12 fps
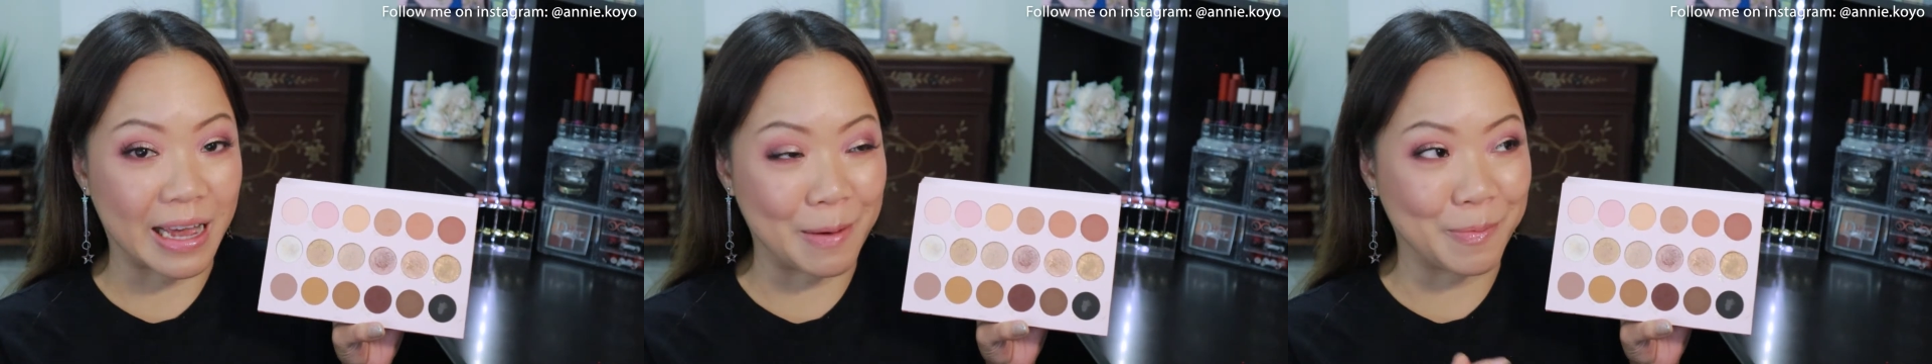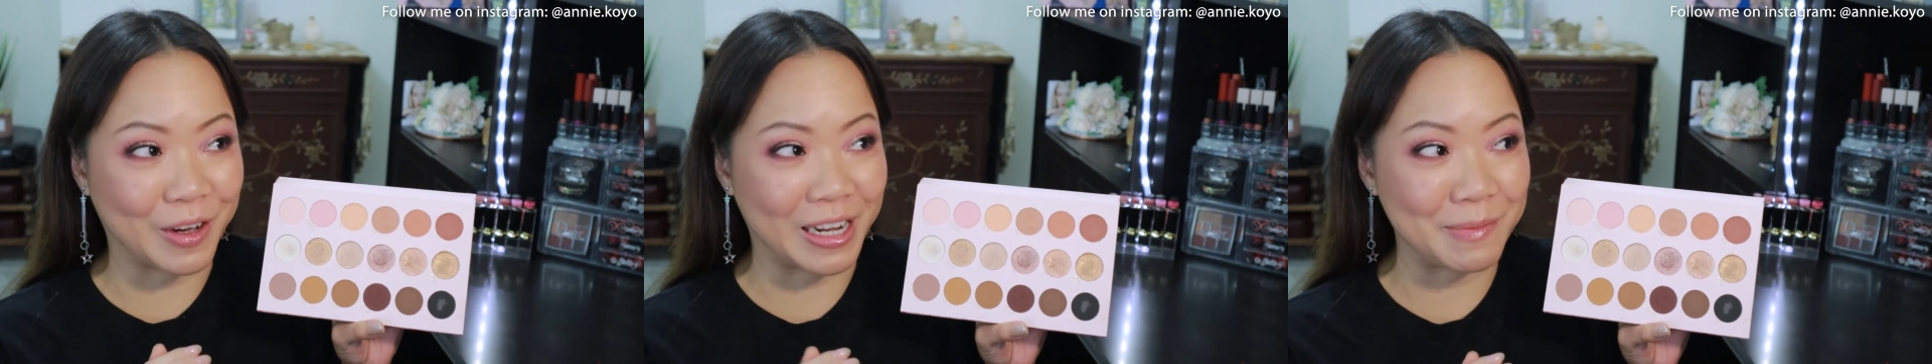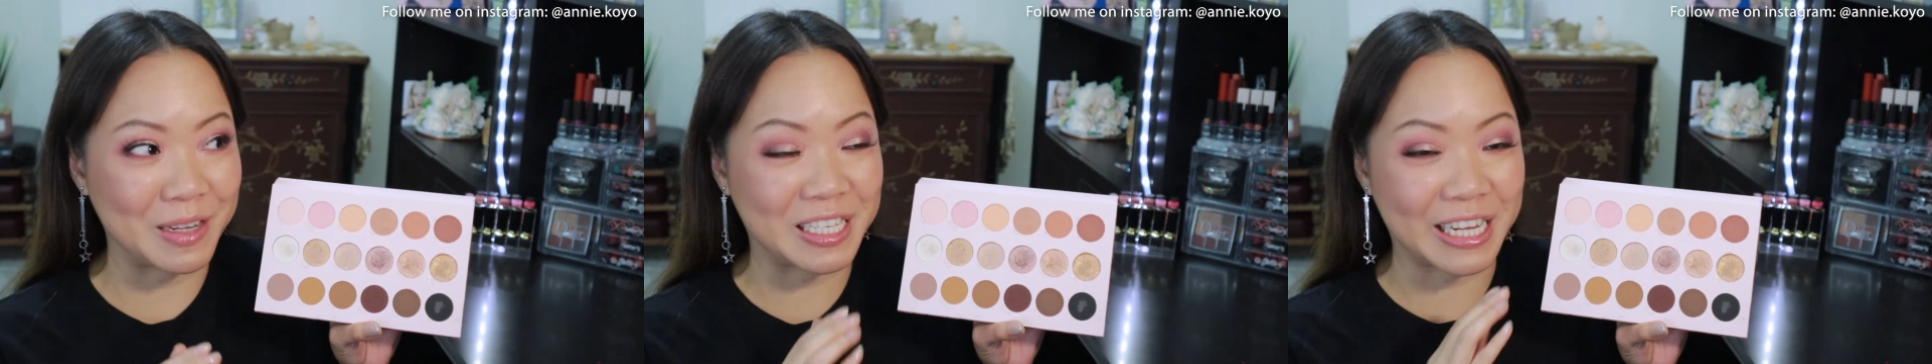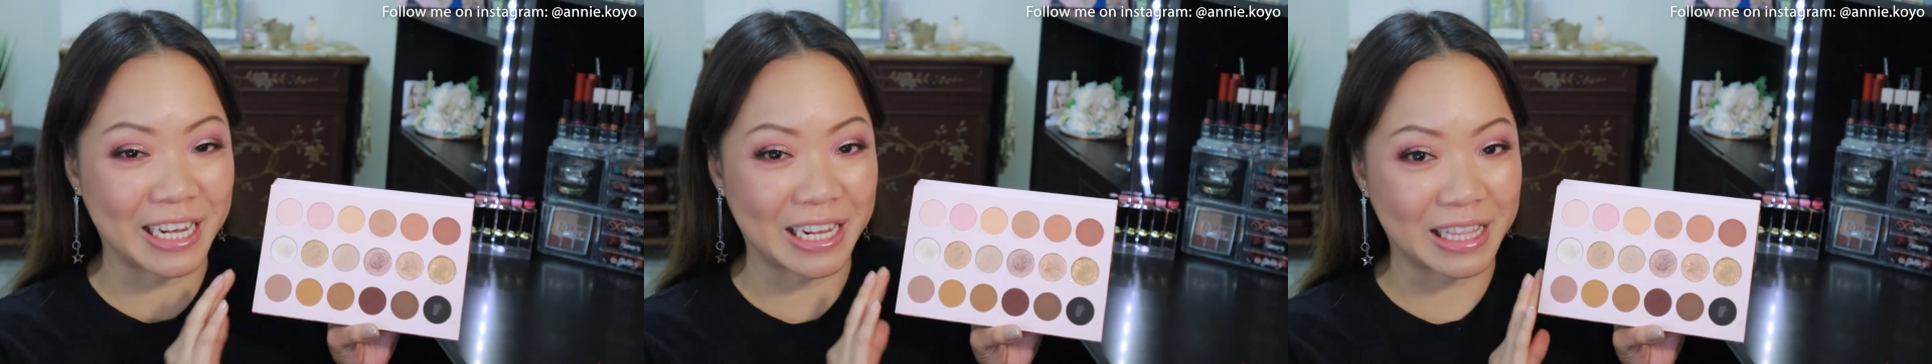I'm going to be
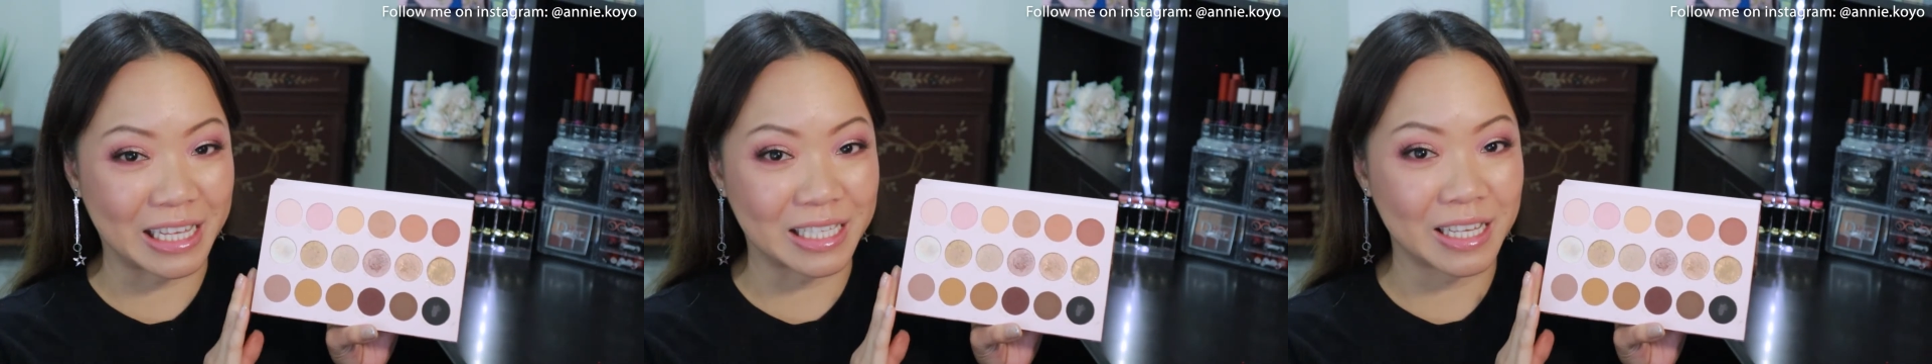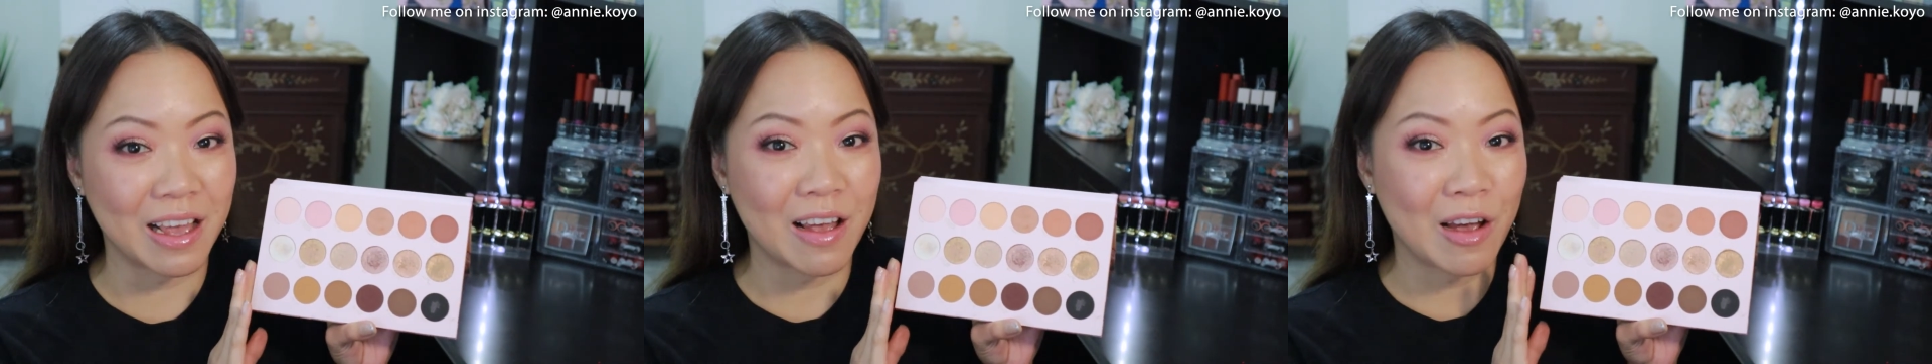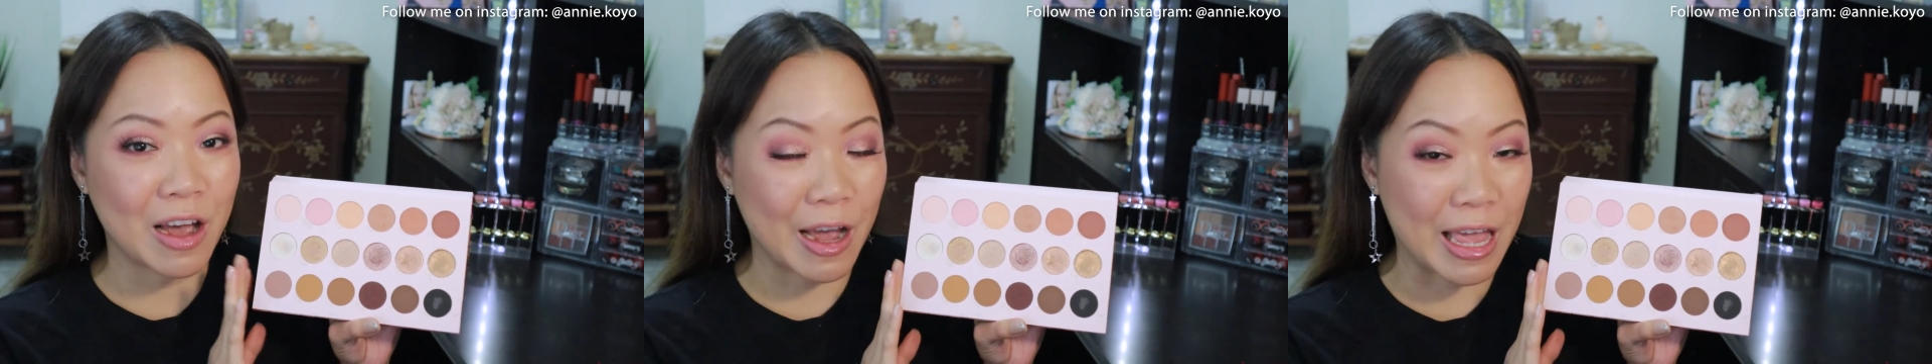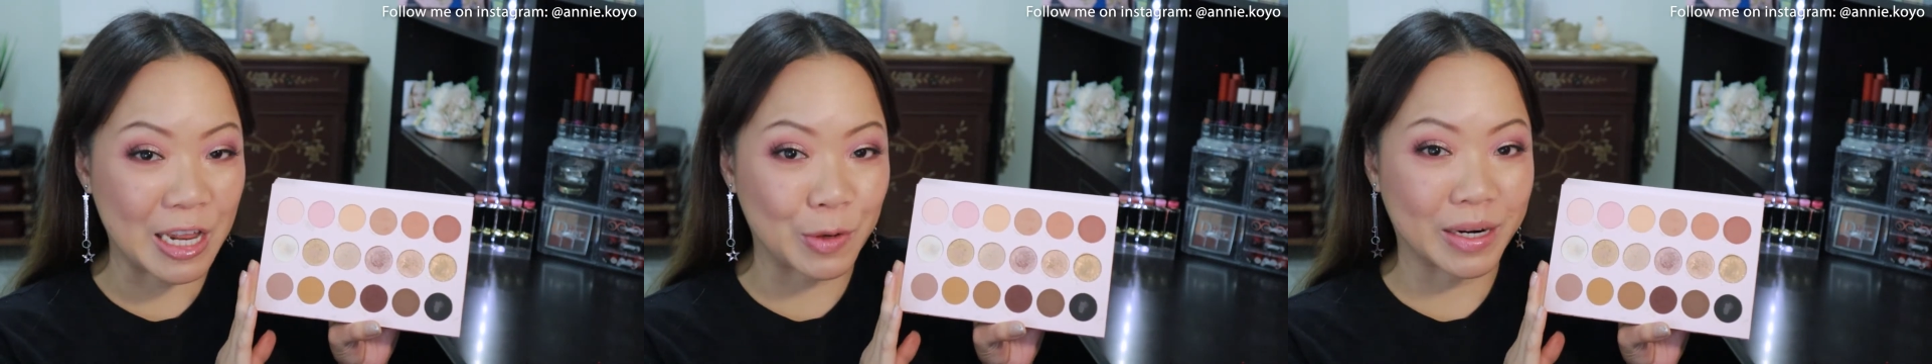taking this
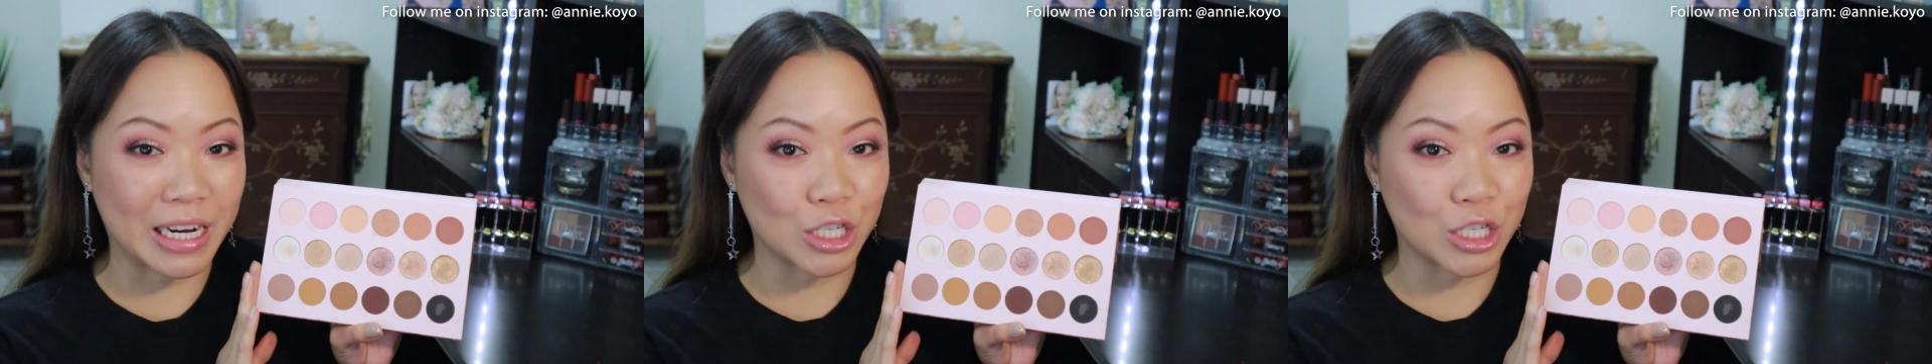anywhere I